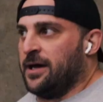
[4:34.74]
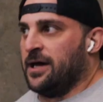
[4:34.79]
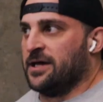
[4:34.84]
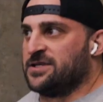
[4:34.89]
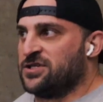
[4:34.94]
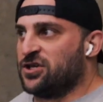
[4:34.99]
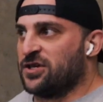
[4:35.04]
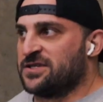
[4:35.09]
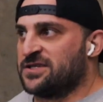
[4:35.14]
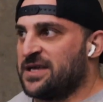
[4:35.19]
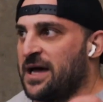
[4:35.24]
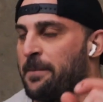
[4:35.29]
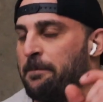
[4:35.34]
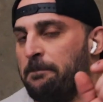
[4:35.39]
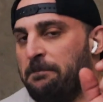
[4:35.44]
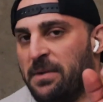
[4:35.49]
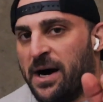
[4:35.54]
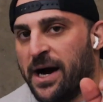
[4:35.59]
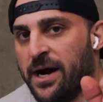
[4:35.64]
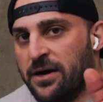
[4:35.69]
It's just that
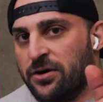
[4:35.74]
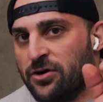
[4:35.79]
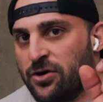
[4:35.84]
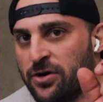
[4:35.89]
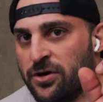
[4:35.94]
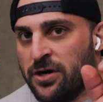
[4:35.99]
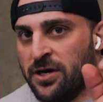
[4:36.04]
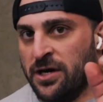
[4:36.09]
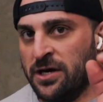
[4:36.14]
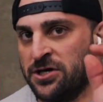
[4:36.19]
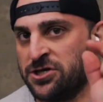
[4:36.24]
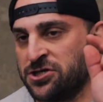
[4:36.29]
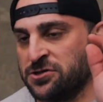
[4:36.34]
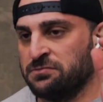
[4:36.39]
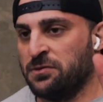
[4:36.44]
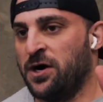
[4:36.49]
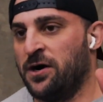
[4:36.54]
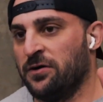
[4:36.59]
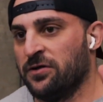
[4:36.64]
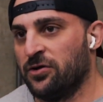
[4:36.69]
minor,
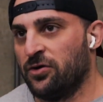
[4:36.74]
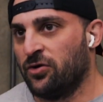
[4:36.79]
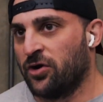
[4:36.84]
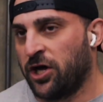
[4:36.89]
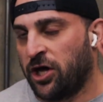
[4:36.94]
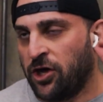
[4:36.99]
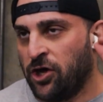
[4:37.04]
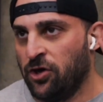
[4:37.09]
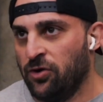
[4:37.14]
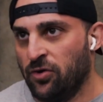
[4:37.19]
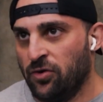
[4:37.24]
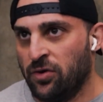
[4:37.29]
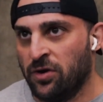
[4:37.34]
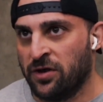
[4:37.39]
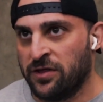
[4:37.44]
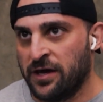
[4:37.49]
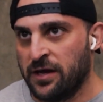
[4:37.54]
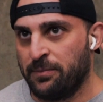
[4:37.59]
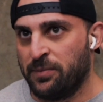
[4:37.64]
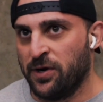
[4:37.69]
small little cue
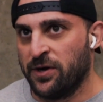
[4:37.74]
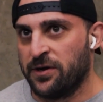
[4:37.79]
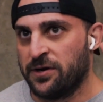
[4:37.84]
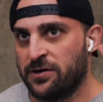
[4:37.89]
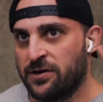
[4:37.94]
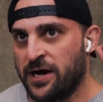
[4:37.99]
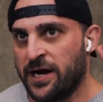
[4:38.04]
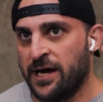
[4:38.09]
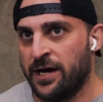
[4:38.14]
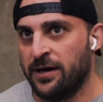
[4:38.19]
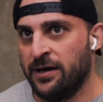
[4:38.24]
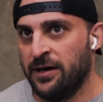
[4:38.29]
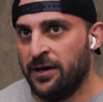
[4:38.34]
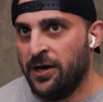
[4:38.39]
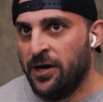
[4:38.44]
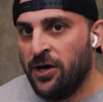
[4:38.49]
that you put in your head